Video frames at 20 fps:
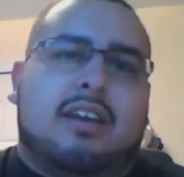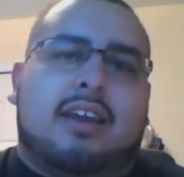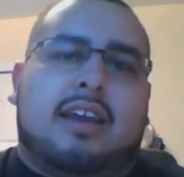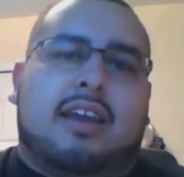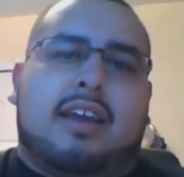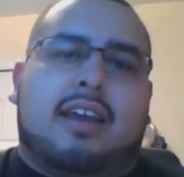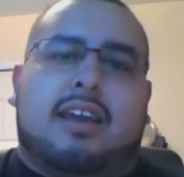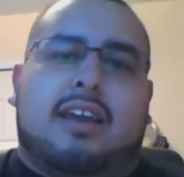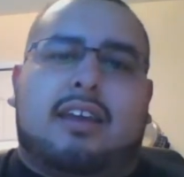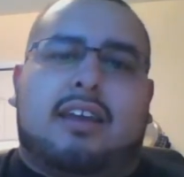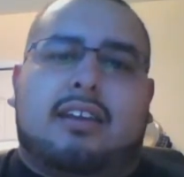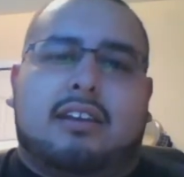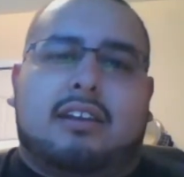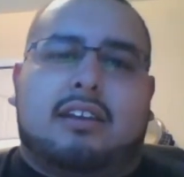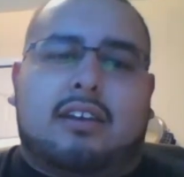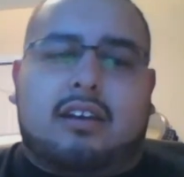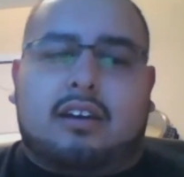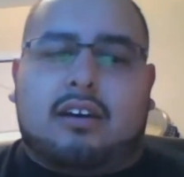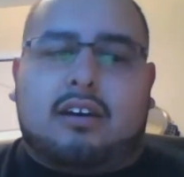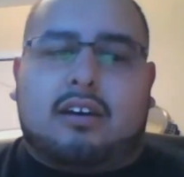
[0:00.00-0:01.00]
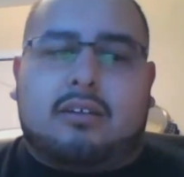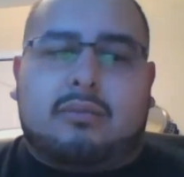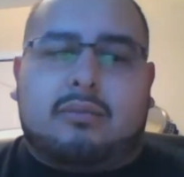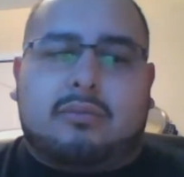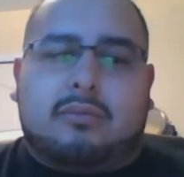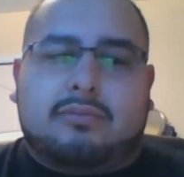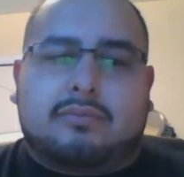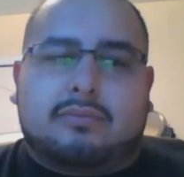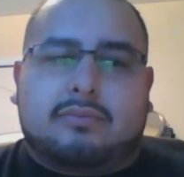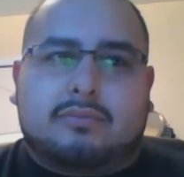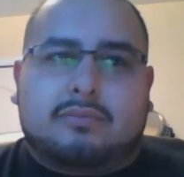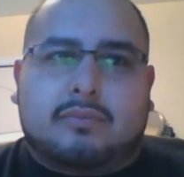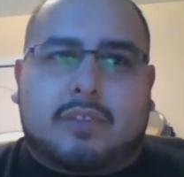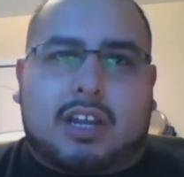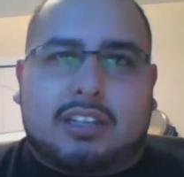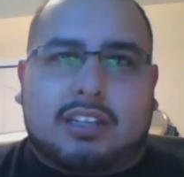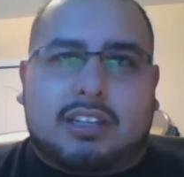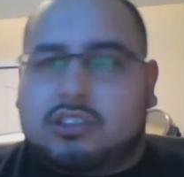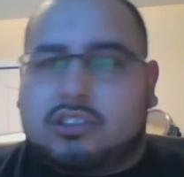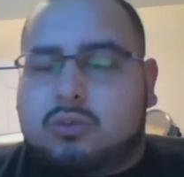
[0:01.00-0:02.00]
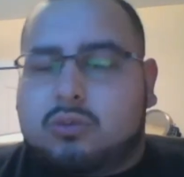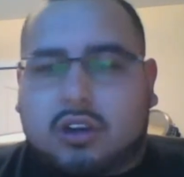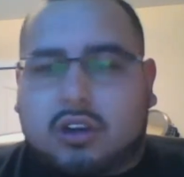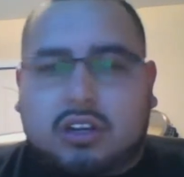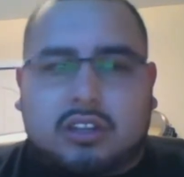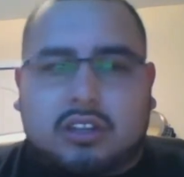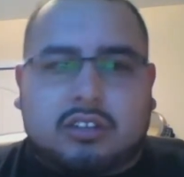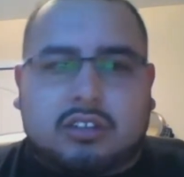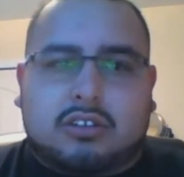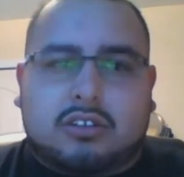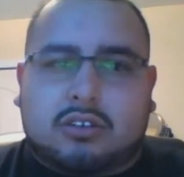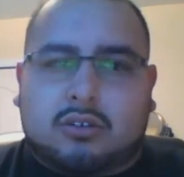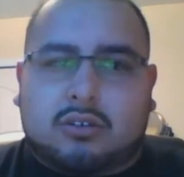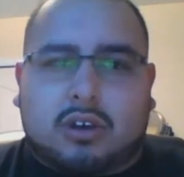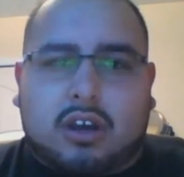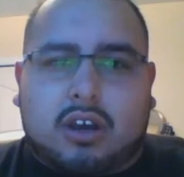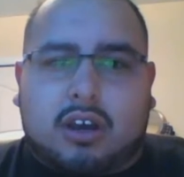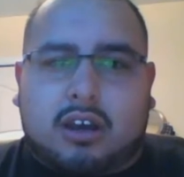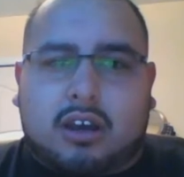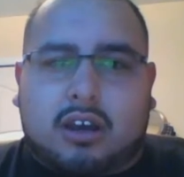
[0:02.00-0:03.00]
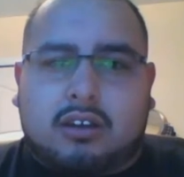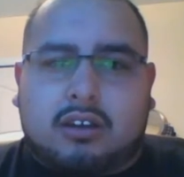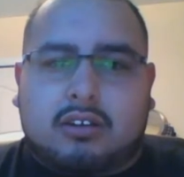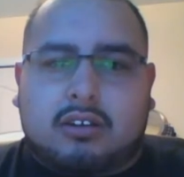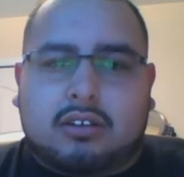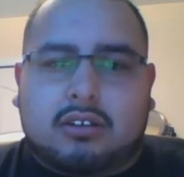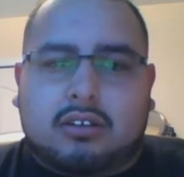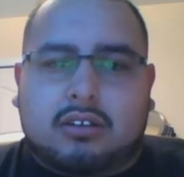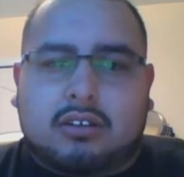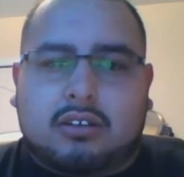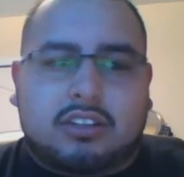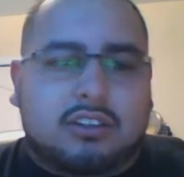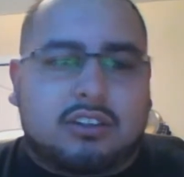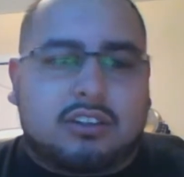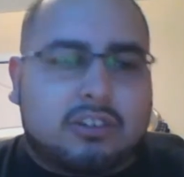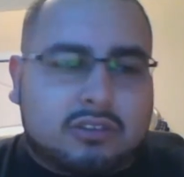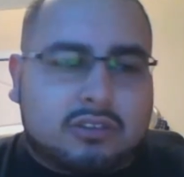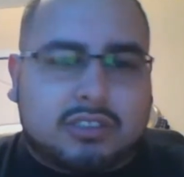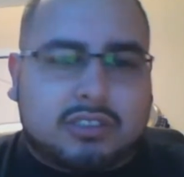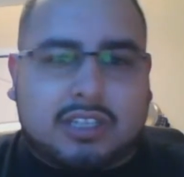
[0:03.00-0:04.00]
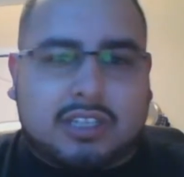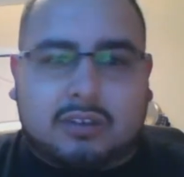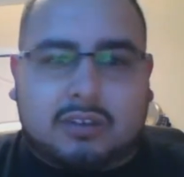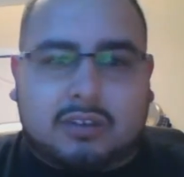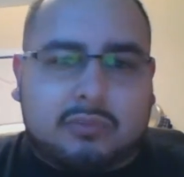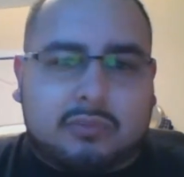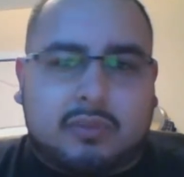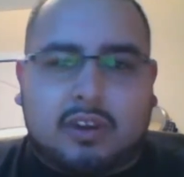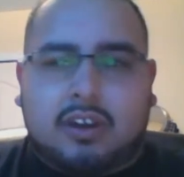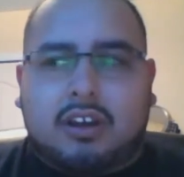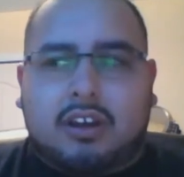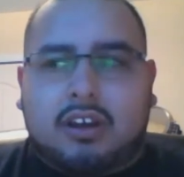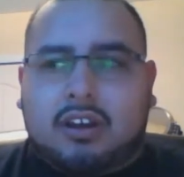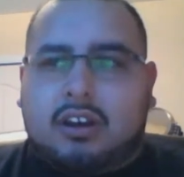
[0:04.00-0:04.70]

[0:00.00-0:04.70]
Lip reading: and I just wanted to introduce him.